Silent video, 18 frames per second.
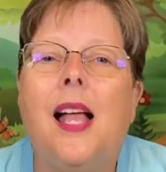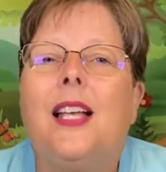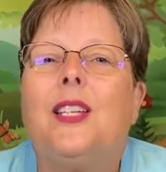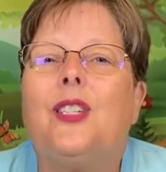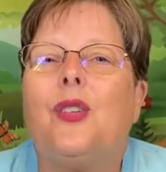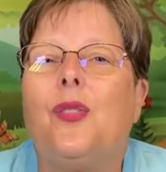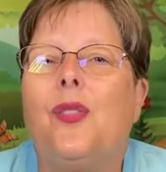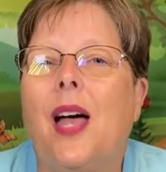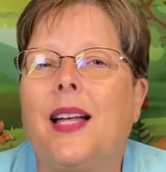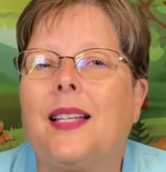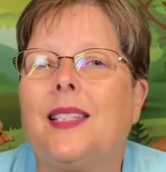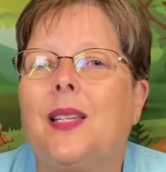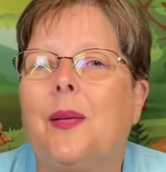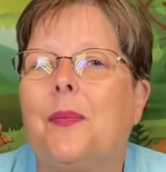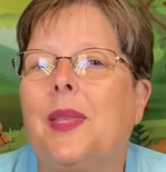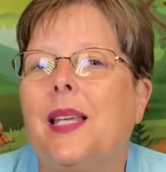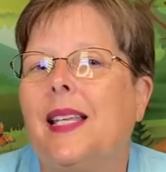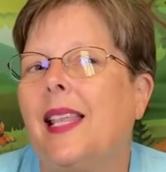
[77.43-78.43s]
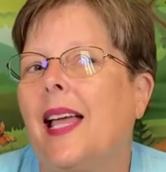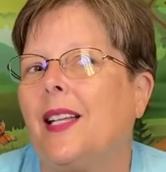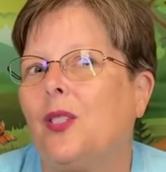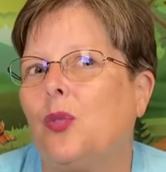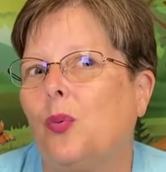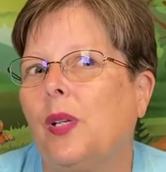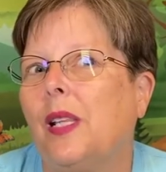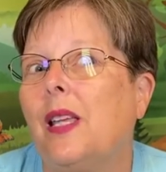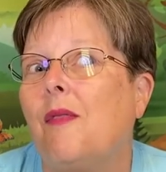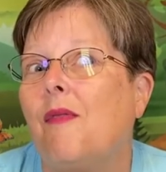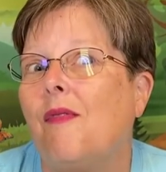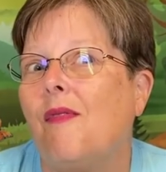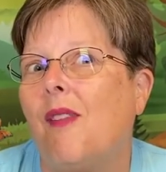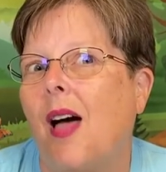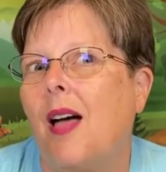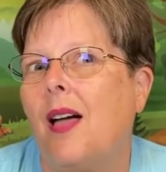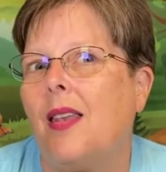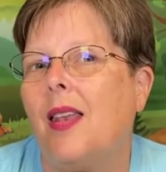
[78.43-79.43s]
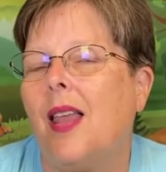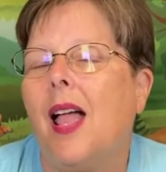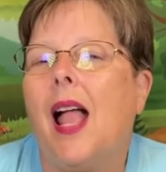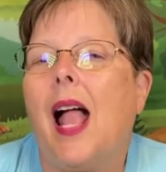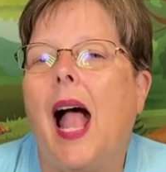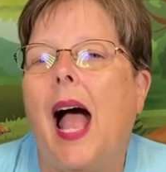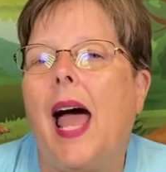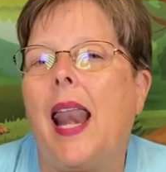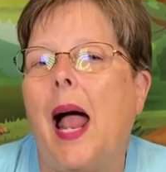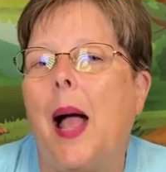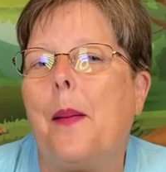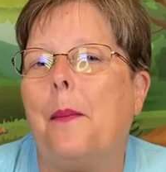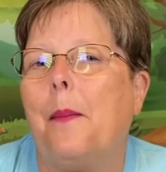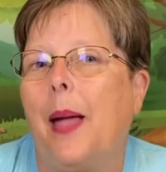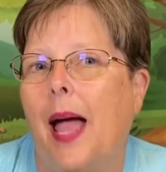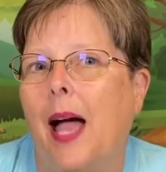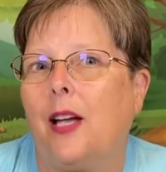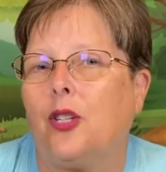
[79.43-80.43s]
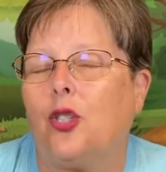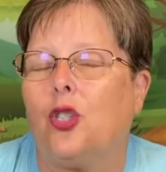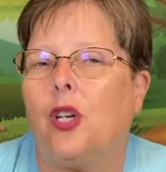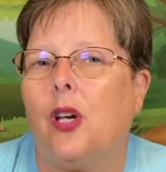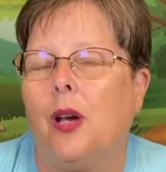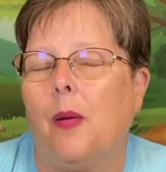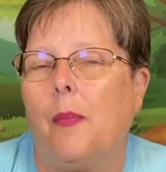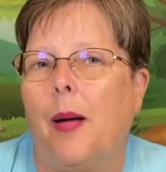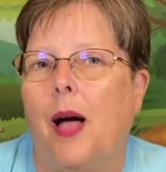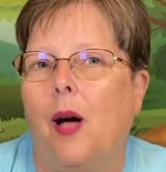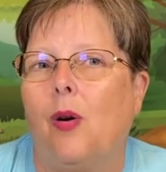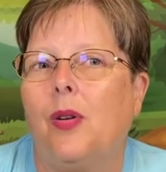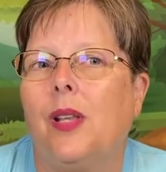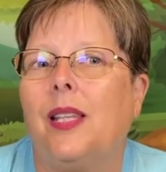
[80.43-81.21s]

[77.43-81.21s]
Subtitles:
So that's something that's really fun and I'm passionate about.